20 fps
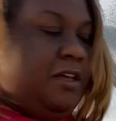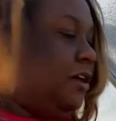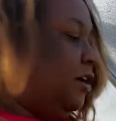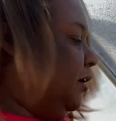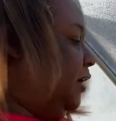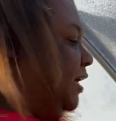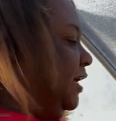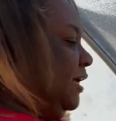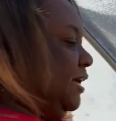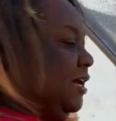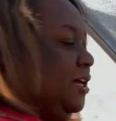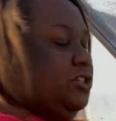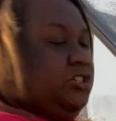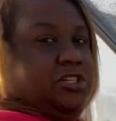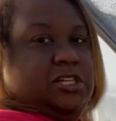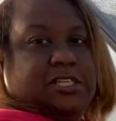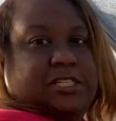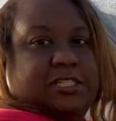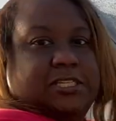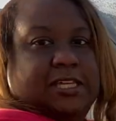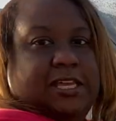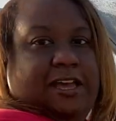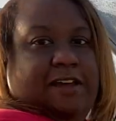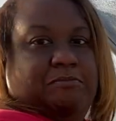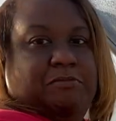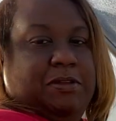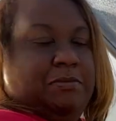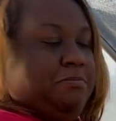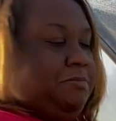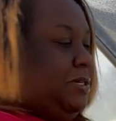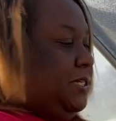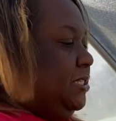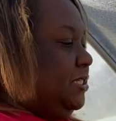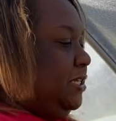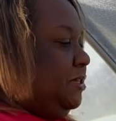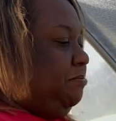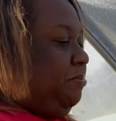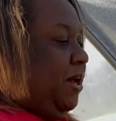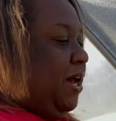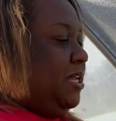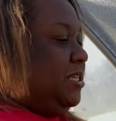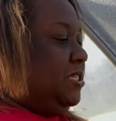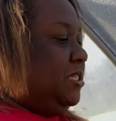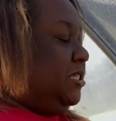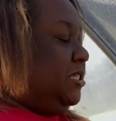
Okay, guys, you can see I've been busy potting